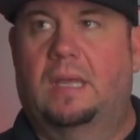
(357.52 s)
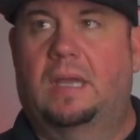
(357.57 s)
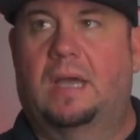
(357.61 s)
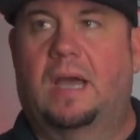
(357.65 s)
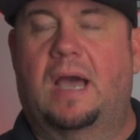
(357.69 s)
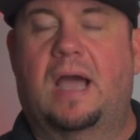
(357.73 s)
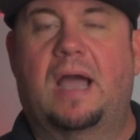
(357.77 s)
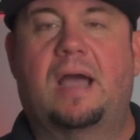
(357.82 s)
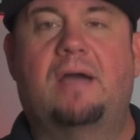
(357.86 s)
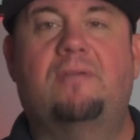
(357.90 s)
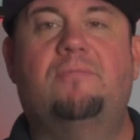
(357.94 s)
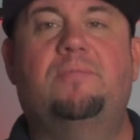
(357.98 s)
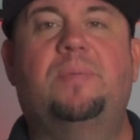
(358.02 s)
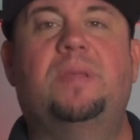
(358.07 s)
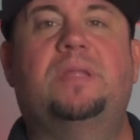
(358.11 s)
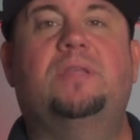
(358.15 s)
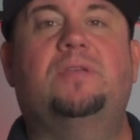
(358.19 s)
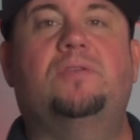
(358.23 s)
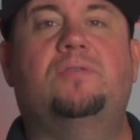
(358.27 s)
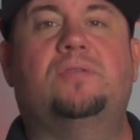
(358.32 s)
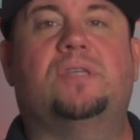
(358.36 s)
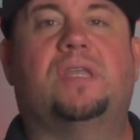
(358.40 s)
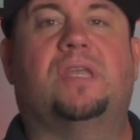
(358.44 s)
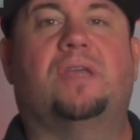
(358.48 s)
I've been
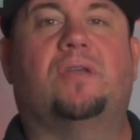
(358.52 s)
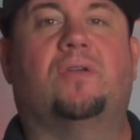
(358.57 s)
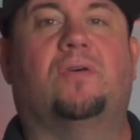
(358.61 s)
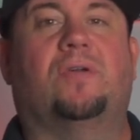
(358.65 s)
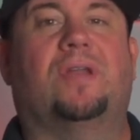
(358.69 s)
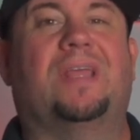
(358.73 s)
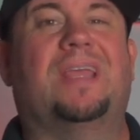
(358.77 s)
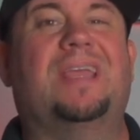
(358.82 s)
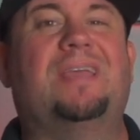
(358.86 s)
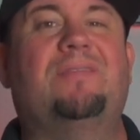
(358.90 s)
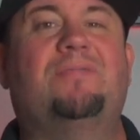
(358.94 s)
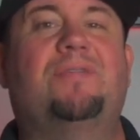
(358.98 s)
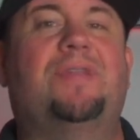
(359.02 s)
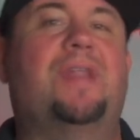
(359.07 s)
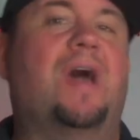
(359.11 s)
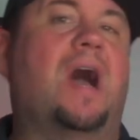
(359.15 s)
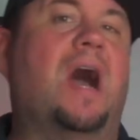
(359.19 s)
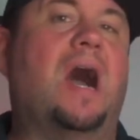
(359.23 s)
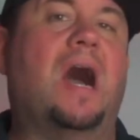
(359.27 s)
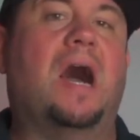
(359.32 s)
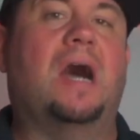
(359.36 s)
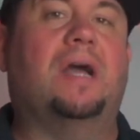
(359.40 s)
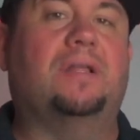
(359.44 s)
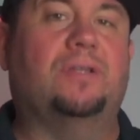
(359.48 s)
using it on even
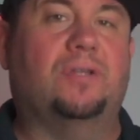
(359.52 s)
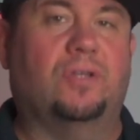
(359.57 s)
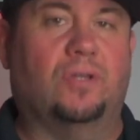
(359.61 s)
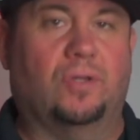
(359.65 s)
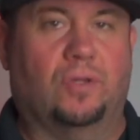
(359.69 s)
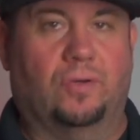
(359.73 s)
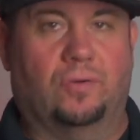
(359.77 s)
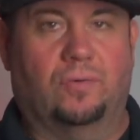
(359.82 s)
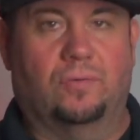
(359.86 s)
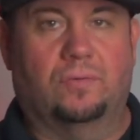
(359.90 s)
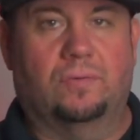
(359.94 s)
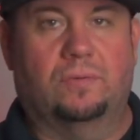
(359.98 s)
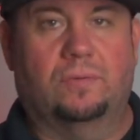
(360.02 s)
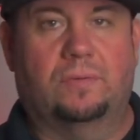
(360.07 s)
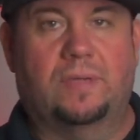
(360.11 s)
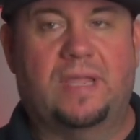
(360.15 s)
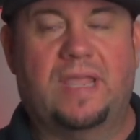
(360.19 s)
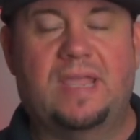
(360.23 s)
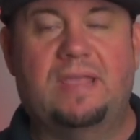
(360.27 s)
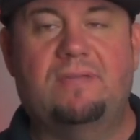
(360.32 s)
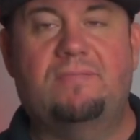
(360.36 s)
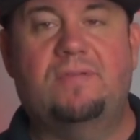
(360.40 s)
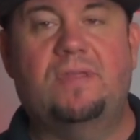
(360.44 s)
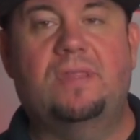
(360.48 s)
hot glue,
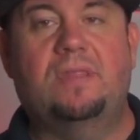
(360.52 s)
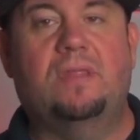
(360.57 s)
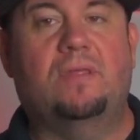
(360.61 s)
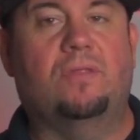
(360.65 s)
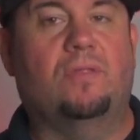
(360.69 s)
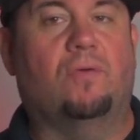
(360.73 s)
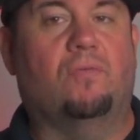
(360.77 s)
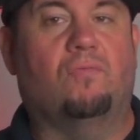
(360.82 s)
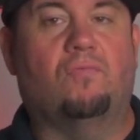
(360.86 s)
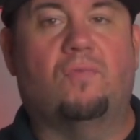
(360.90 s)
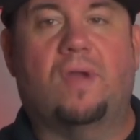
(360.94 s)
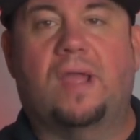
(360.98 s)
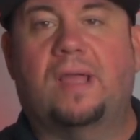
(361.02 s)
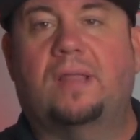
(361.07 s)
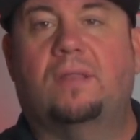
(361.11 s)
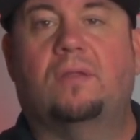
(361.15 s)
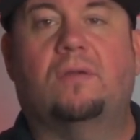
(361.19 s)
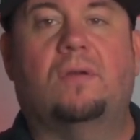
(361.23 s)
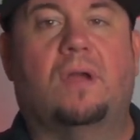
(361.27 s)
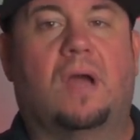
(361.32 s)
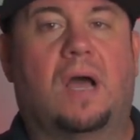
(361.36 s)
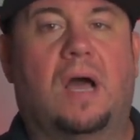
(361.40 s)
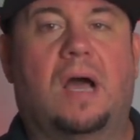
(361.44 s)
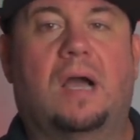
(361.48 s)
even the
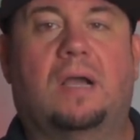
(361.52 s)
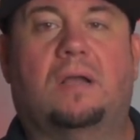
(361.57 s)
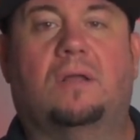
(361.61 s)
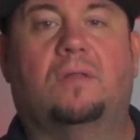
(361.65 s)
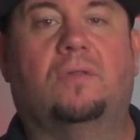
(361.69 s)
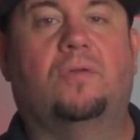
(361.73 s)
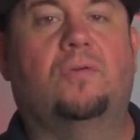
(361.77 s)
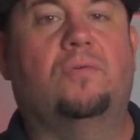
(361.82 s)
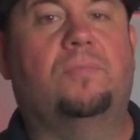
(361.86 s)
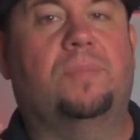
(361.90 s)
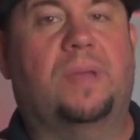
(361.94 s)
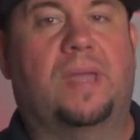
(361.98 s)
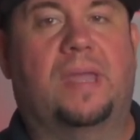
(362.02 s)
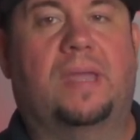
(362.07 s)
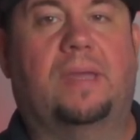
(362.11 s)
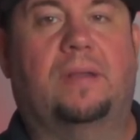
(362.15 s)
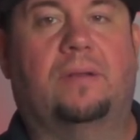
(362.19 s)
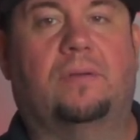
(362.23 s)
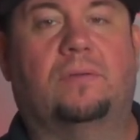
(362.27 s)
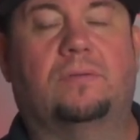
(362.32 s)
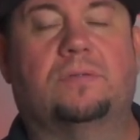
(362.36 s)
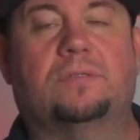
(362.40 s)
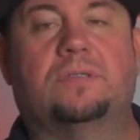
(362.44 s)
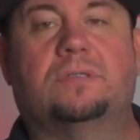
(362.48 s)
regular hot glue
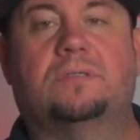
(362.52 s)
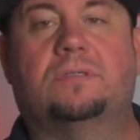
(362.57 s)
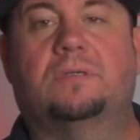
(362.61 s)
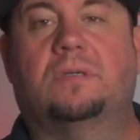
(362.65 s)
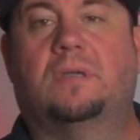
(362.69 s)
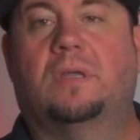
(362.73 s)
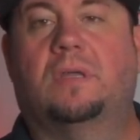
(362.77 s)
panels.